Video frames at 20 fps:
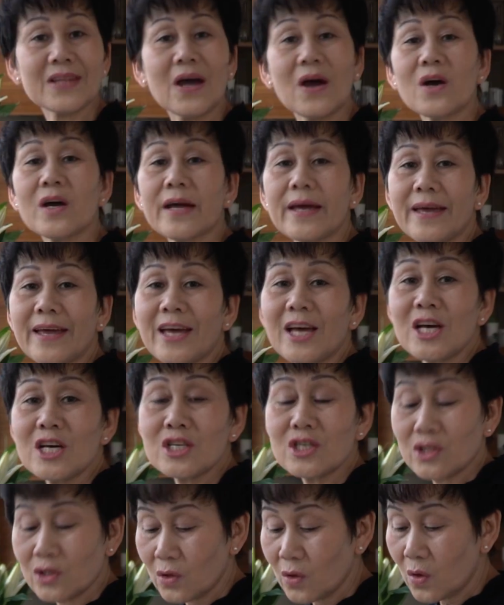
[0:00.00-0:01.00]
Okay,
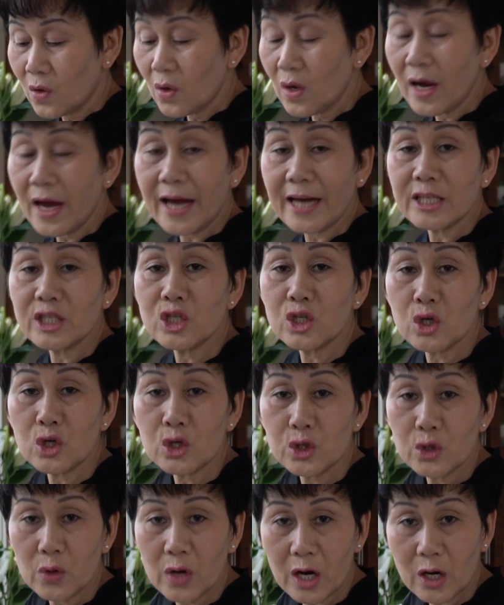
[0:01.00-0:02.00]
so I show
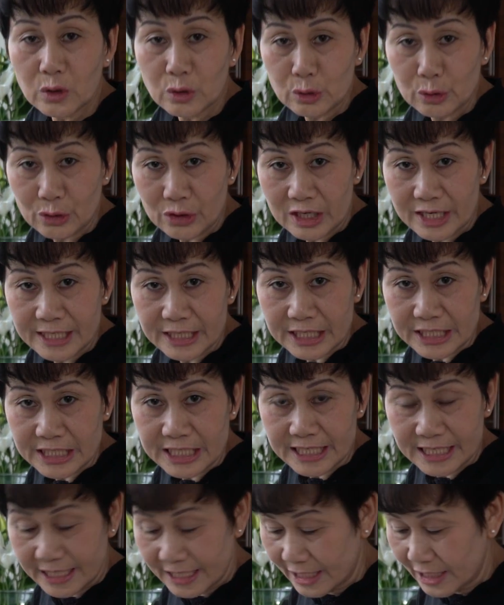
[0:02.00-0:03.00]
you how to clean the
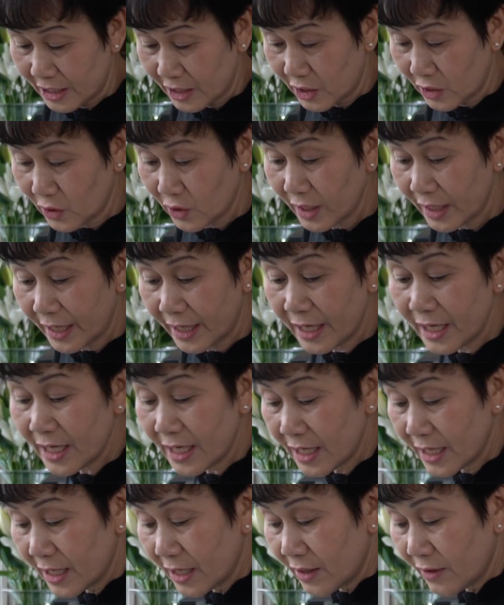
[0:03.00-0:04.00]
chicken. Okay,
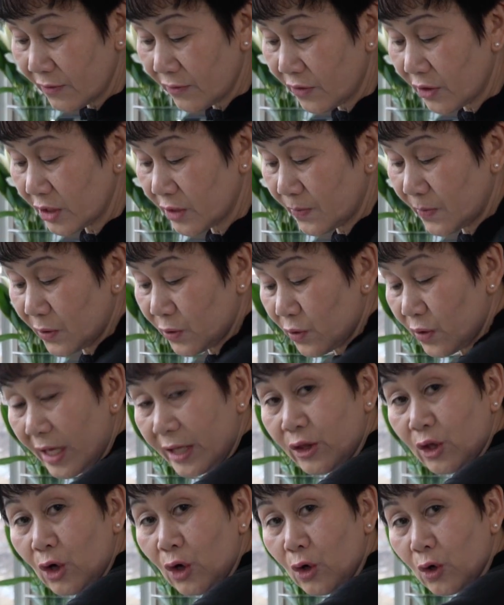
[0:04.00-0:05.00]
first we
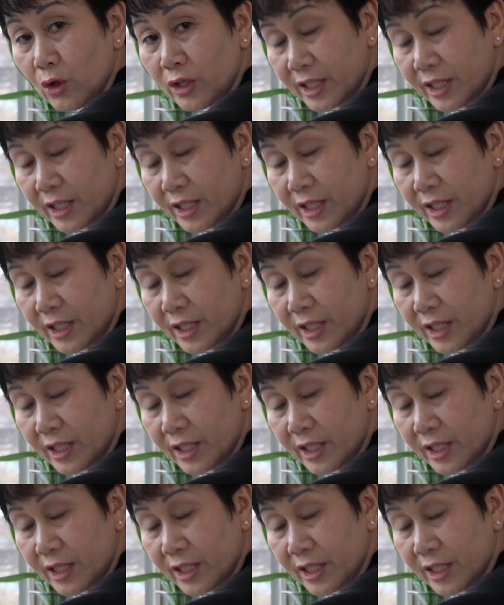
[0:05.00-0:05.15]
take the whole